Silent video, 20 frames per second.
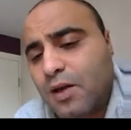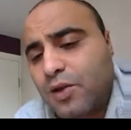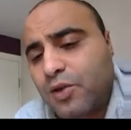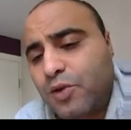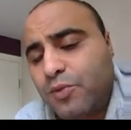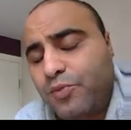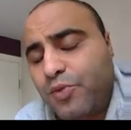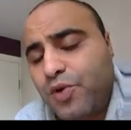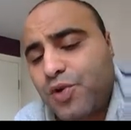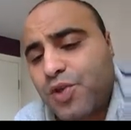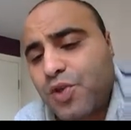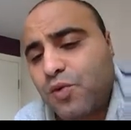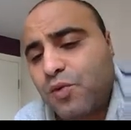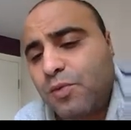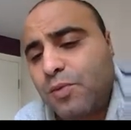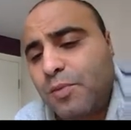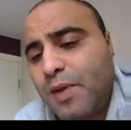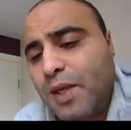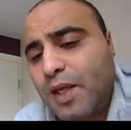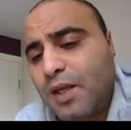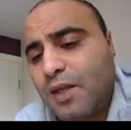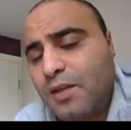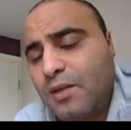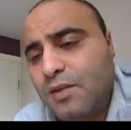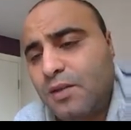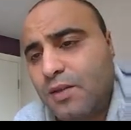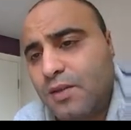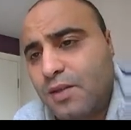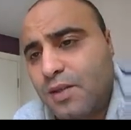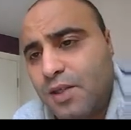The person will be
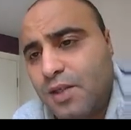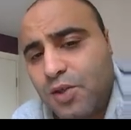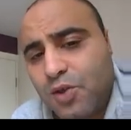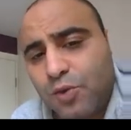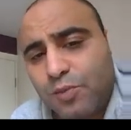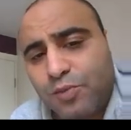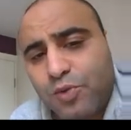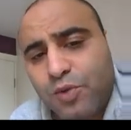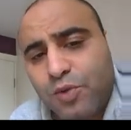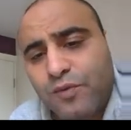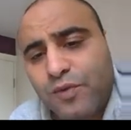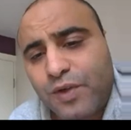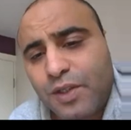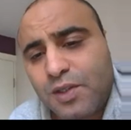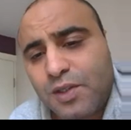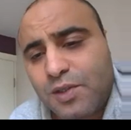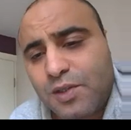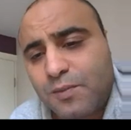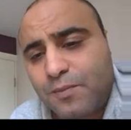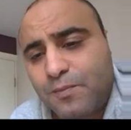making 0 profit